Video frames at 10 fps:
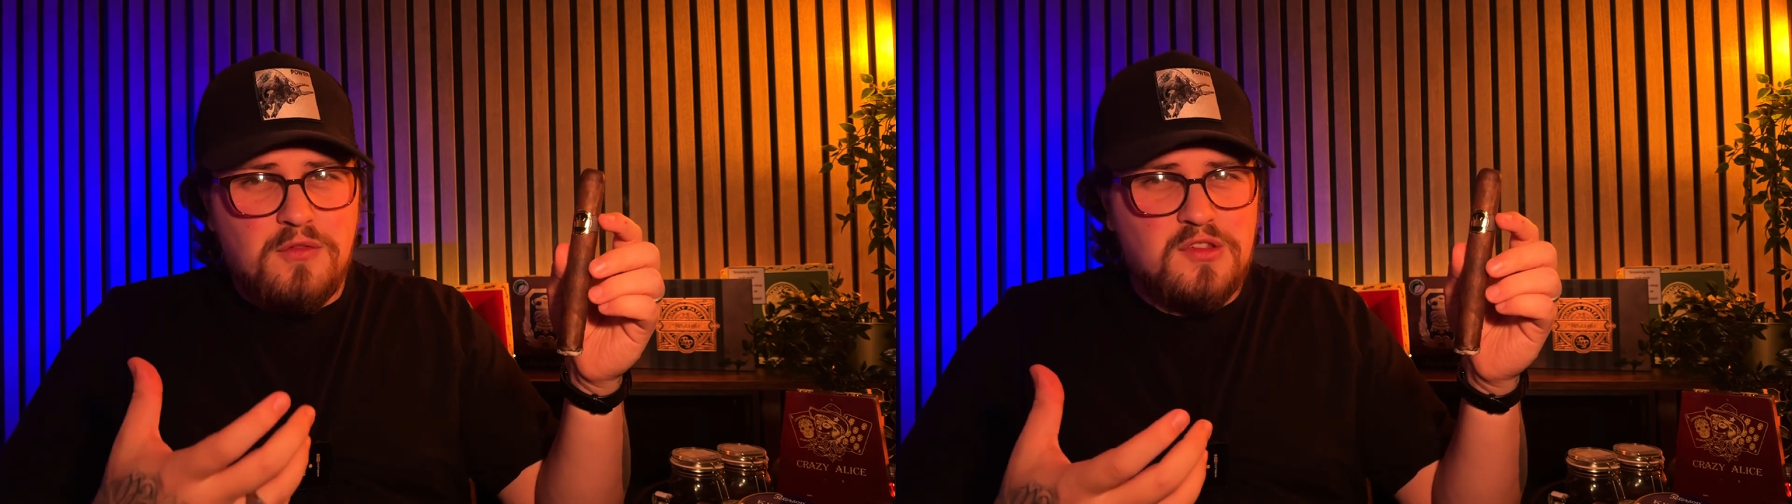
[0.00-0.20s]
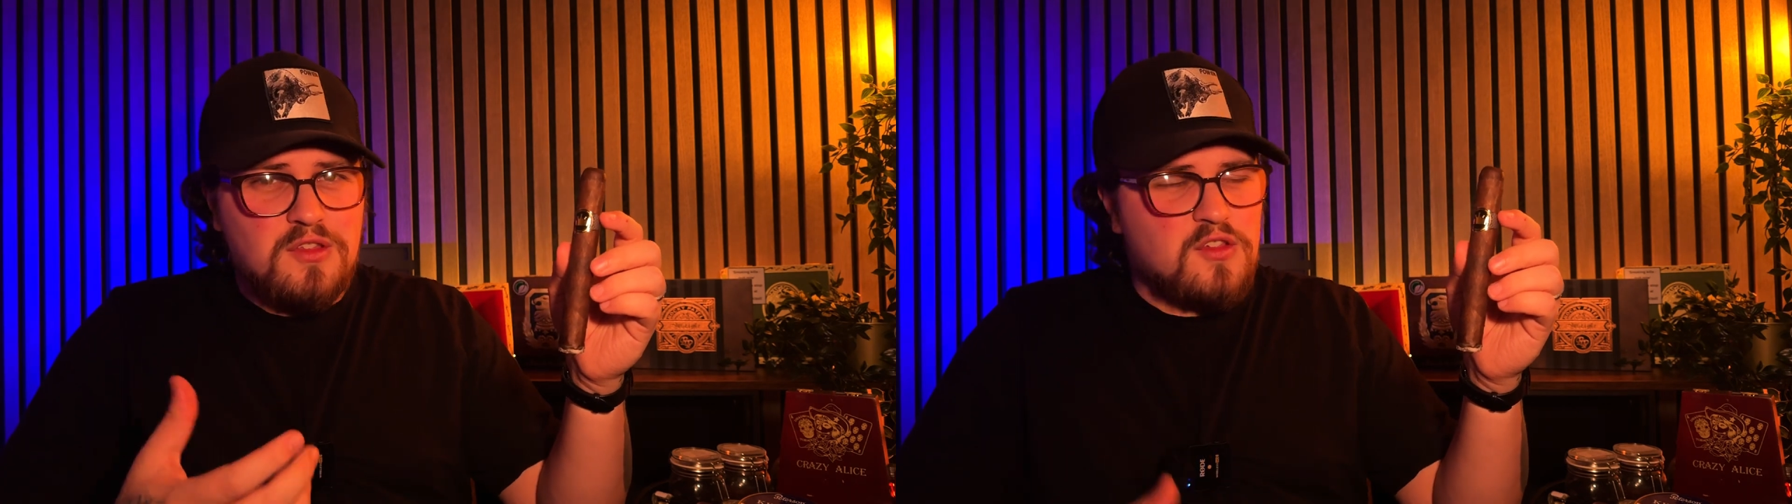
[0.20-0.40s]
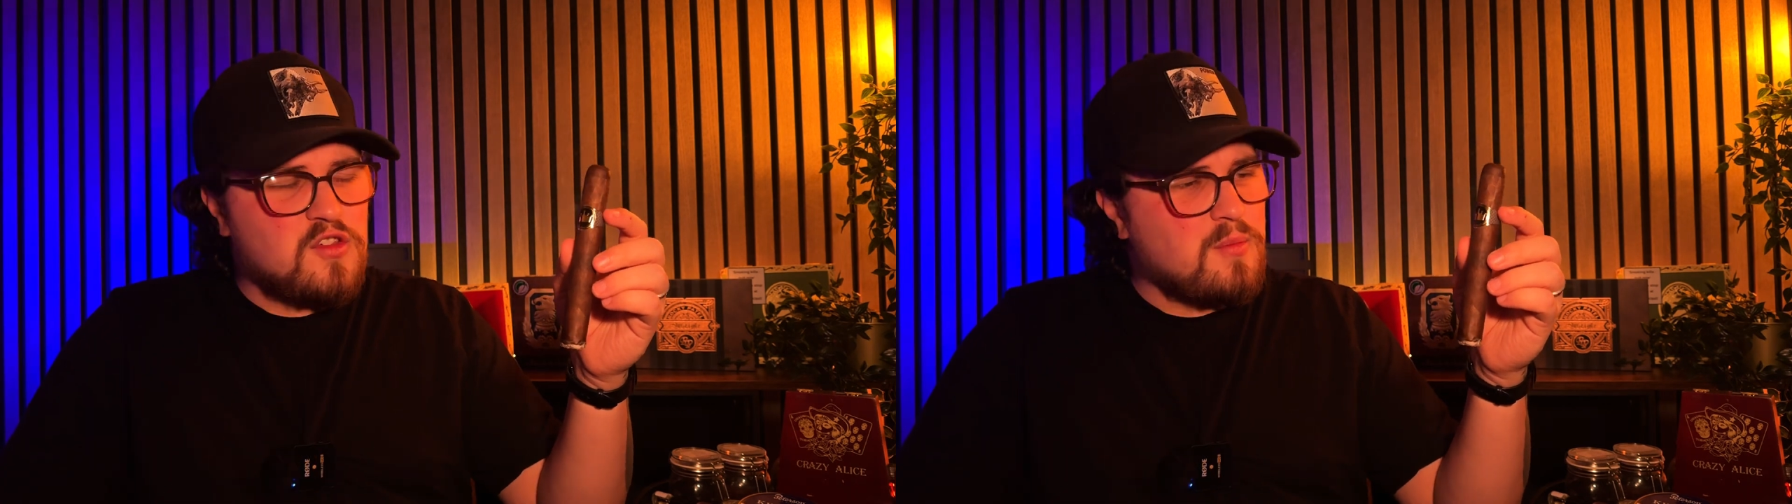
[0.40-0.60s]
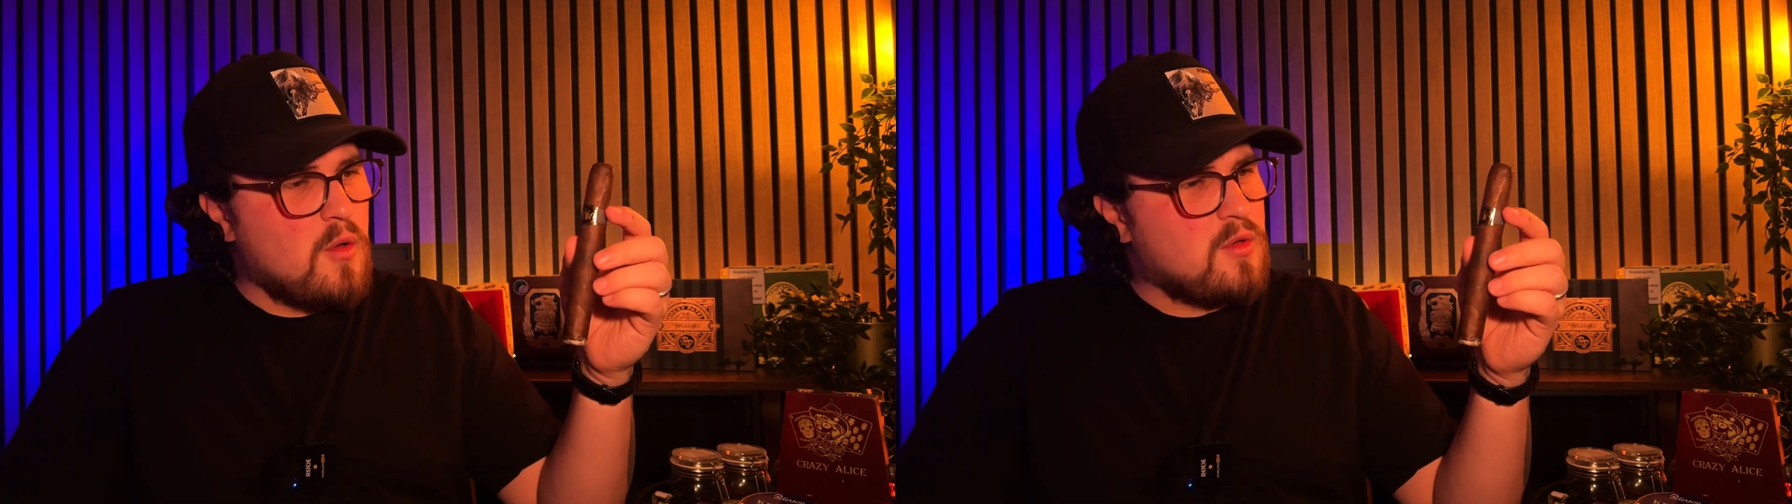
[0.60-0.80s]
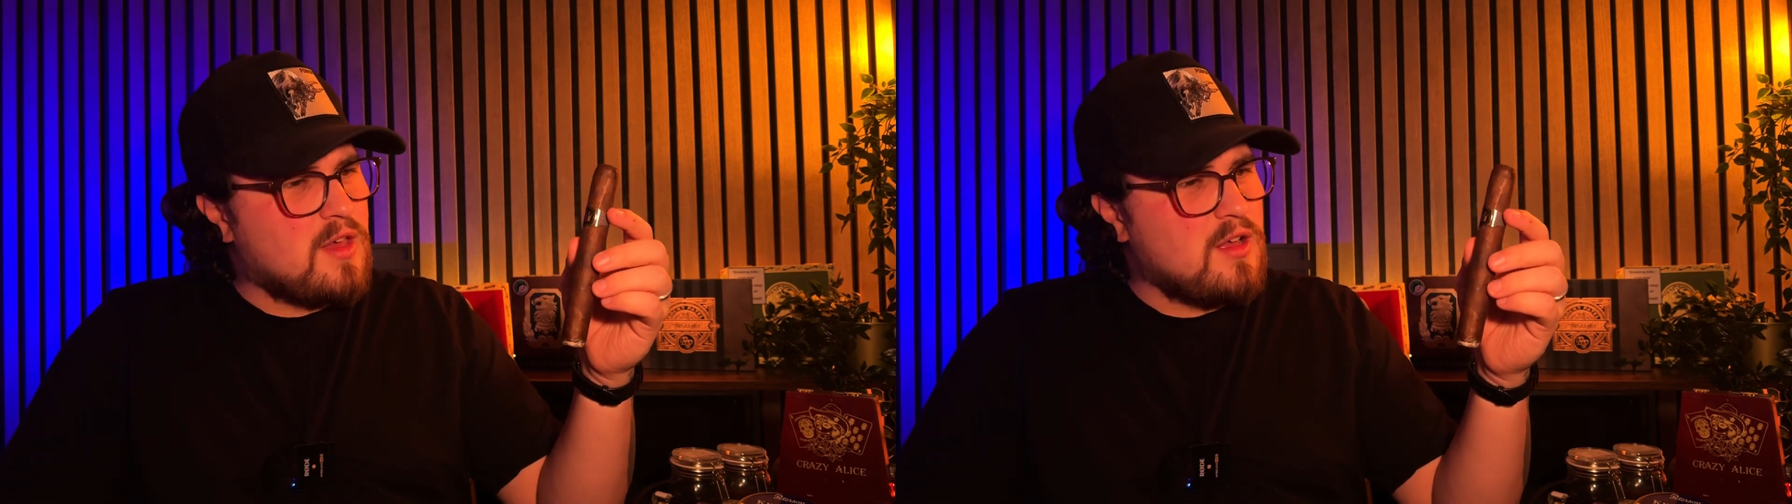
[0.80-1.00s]
obviously the
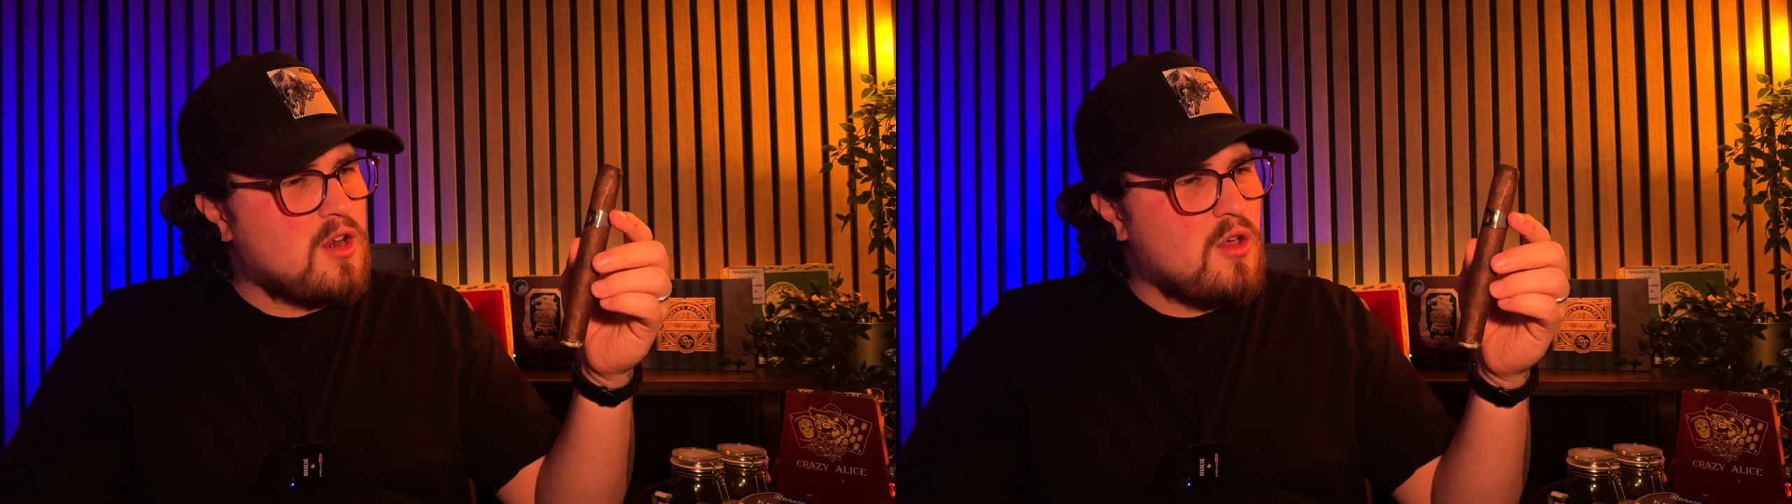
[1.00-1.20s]
Smoke King